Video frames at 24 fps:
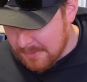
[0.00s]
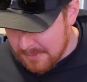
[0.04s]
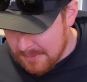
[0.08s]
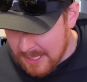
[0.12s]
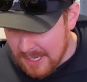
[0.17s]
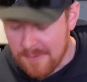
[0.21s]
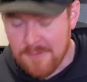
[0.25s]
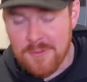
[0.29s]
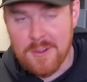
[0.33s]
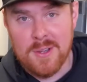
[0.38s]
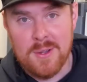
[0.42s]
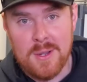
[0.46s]
we
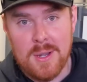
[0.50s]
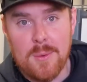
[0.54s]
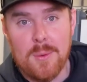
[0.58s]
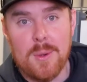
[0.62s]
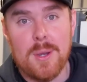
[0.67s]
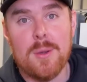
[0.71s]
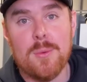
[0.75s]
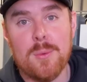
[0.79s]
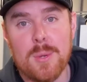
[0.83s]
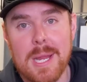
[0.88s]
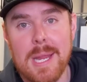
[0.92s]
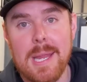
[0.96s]
gotta figure out
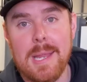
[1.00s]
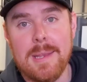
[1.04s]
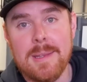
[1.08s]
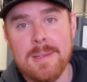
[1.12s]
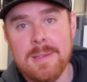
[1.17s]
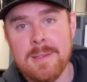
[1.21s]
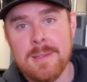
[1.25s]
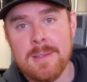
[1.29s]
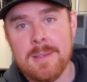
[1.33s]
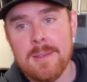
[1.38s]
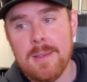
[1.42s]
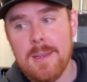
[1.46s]
where it went,
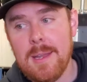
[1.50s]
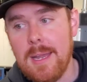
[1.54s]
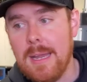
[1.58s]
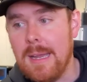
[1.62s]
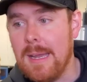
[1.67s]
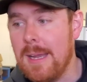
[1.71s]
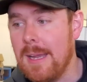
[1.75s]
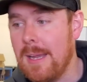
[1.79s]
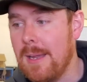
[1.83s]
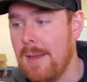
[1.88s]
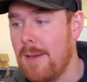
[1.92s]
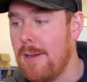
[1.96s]

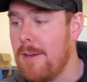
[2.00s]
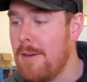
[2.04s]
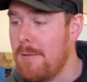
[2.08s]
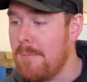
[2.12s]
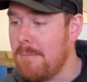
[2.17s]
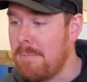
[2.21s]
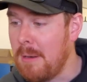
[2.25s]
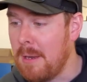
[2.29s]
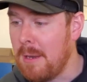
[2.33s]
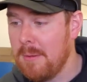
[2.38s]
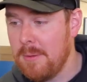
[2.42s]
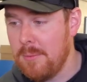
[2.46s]

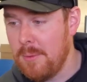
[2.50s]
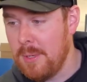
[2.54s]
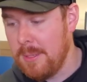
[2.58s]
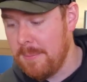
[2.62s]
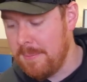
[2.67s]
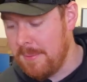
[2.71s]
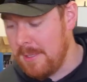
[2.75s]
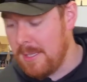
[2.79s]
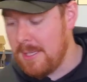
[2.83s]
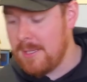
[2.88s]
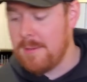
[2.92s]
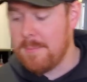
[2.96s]
and probably
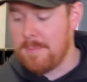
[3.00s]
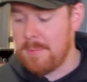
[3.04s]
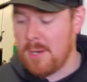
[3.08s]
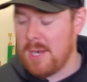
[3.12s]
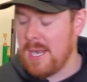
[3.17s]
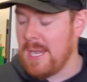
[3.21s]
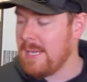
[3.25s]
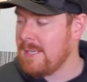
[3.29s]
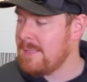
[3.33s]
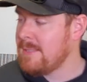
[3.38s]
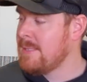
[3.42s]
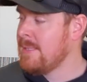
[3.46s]
re-bleed the
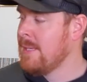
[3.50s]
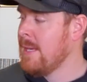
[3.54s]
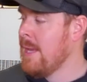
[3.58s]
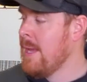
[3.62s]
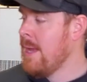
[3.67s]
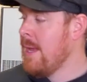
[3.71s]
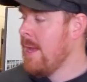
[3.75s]
brakes.